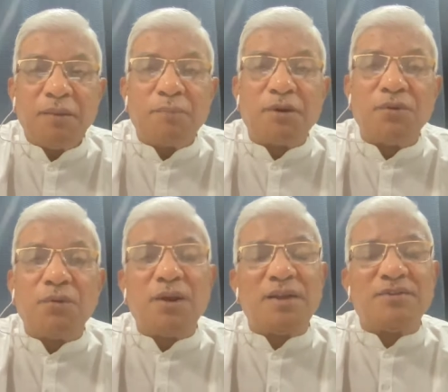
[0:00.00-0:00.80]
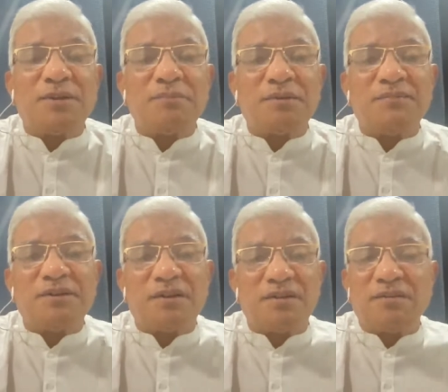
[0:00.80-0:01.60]
But yoga is something
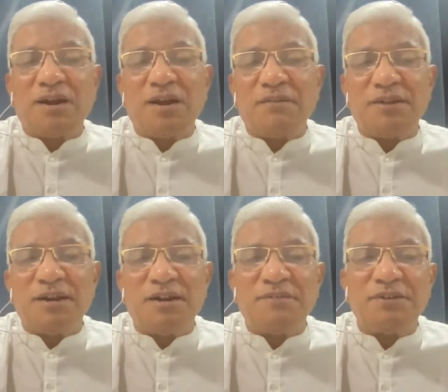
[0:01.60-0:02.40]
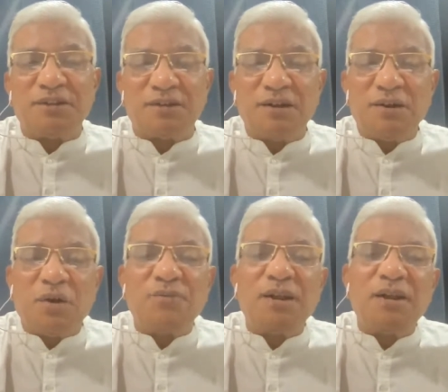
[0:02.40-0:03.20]
which does not have any division
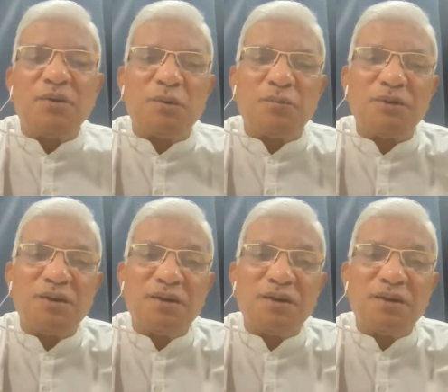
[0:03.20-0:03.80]
of any groups.